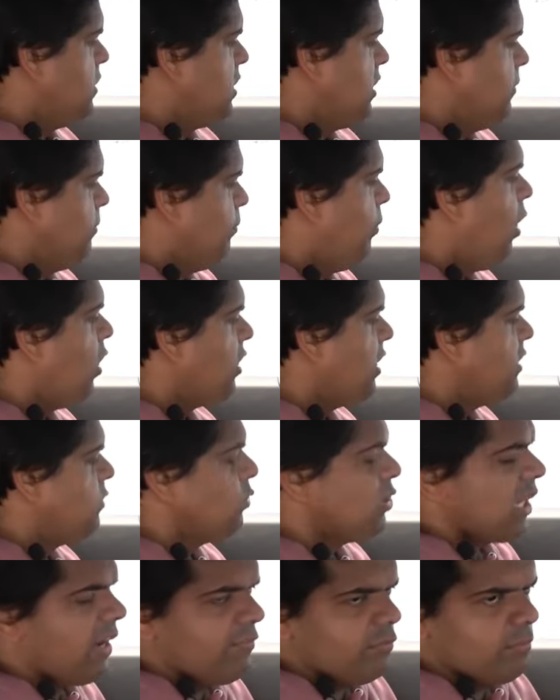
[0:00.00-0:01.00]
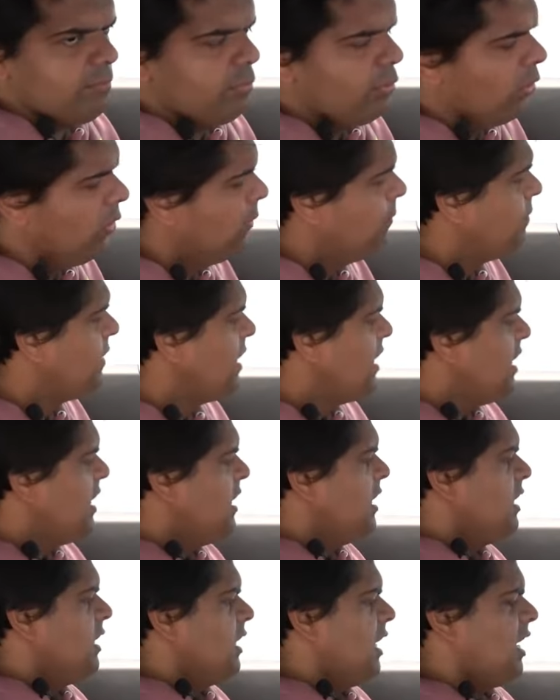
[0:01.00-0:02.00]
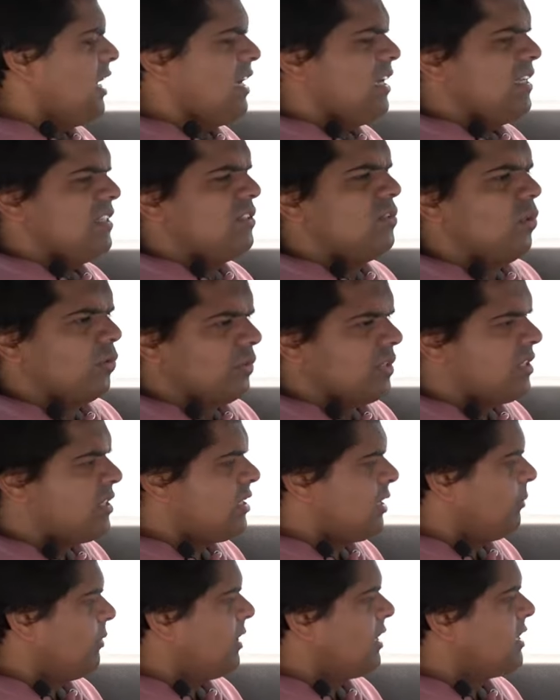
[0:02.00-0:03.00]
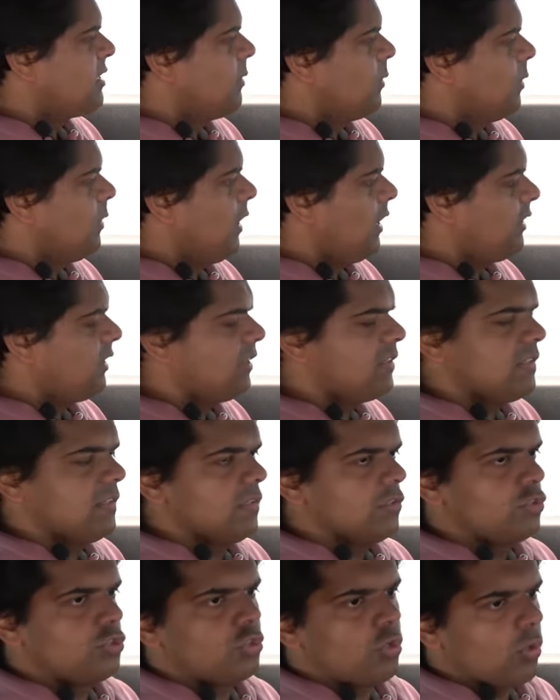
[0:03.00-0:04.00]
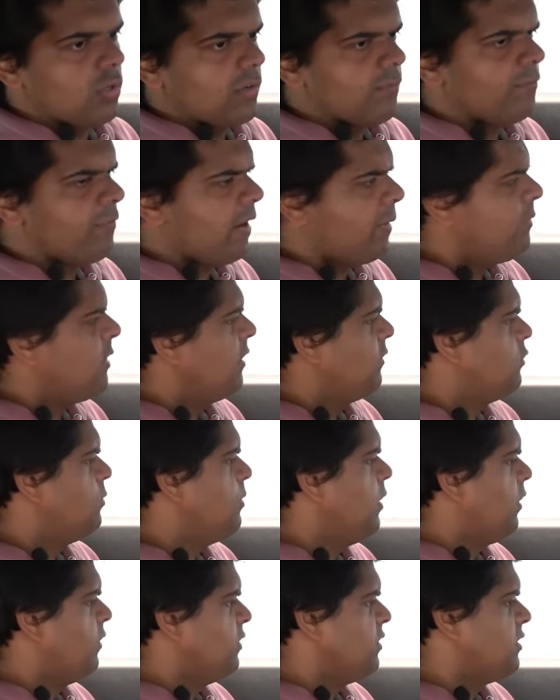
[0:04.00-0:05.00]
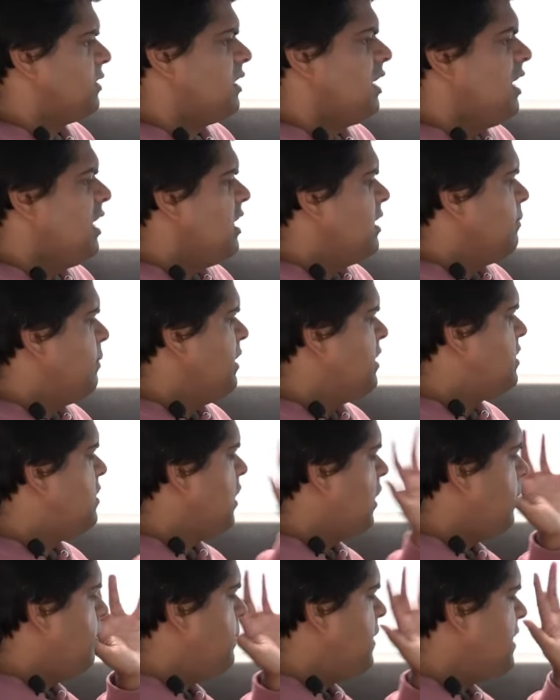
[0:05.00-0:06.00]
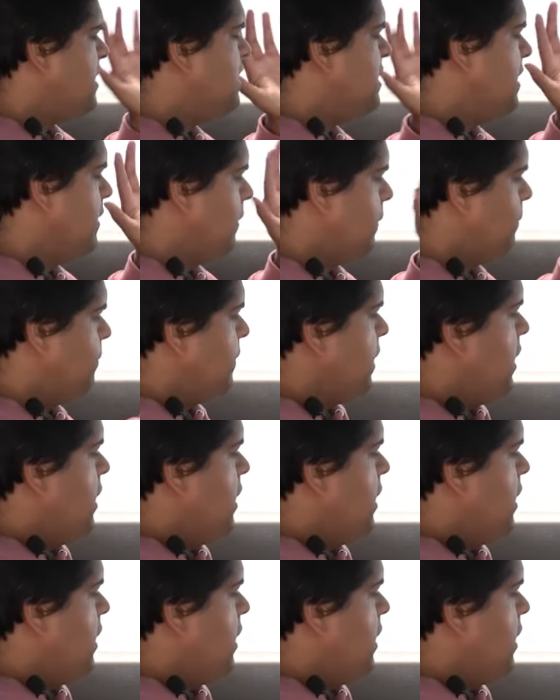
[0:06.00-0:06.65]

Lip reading: It's a pocket which I have to pull. I noticed something similar like that in the Skoda Fabia, to be honest, but it's not a big deal.